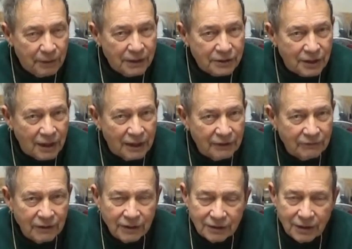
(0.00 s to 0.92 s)
be safe,
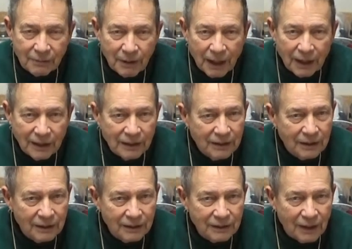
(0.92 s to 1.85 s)
goodbye,
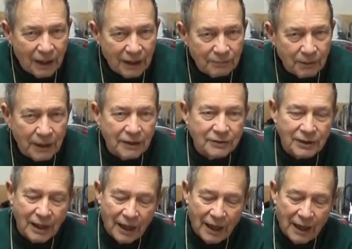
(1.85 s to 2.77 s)
God bless,
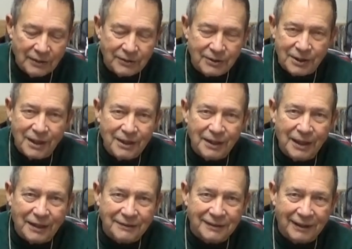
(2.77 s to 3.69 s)
and see you
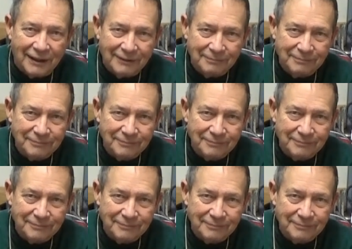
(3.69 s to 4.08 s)
next time.